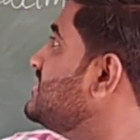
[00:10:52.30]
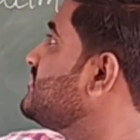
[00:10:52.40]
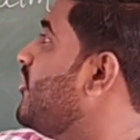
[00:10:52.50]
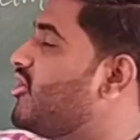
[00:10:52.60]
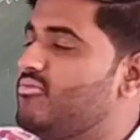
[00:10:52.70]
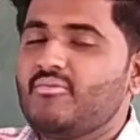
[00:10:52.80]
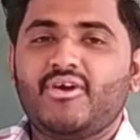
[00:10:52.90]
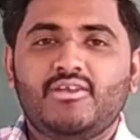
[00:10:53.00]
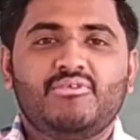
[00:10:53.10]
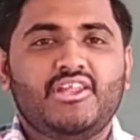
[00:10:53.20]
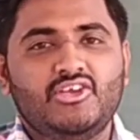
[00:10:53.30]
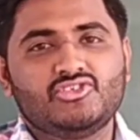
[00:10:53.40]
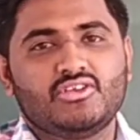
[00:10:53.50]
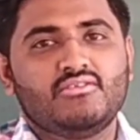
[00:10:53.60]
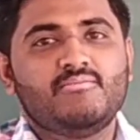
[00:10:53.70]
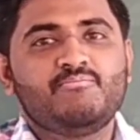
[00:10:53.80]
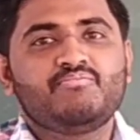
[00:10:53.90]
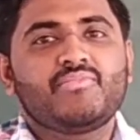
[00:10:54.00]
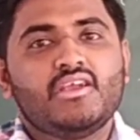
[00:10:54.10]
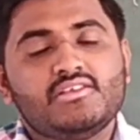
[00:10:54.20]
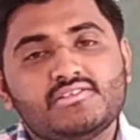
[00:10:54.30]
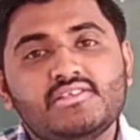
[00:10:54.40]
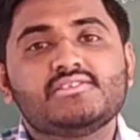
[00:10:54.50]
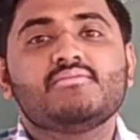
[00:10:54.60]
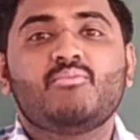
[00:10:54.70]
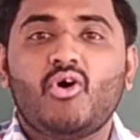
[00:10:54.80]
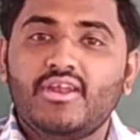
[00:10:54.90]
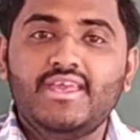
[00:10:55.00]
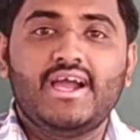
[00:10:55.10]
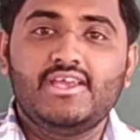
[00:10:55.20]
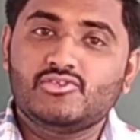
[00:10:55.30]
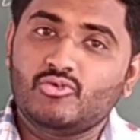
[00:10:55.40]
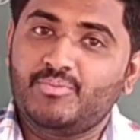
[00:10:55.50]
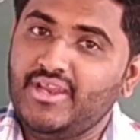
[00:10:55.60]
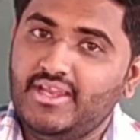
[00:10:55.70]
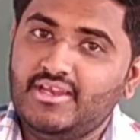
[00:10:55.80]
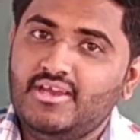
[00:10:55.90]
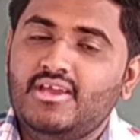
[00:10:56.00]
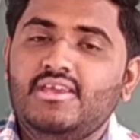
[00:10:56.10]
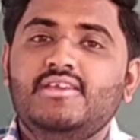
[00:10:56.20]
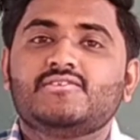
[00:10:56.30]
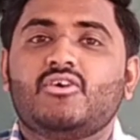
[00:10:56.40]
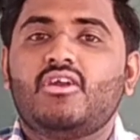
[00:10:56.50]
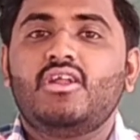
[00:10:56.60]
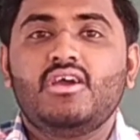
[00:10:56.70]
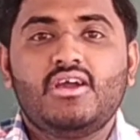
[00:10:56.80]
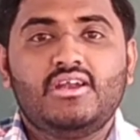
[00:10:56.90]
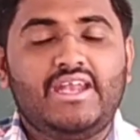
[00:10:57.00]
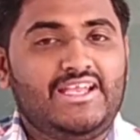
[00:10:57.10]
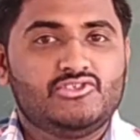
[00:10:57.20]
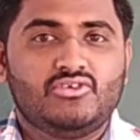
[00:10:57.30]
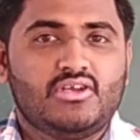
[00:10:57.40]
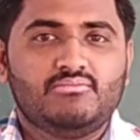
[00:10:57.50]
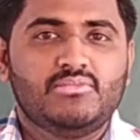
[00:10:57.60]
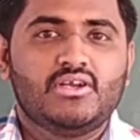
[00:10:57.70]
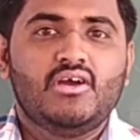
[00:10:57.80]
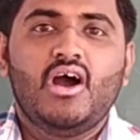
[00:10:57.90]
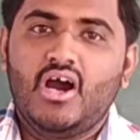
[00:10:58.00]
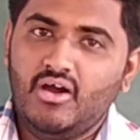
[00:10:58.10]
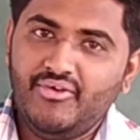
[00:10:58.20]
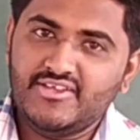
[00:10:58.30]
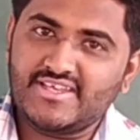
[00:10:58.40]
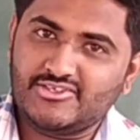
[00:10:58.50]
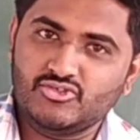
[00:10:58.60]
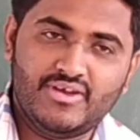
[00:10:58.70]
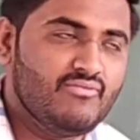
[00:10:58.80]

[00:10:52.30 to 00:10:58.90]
form of configuration. Cis polyisoprene is called natural rubber. How it is actually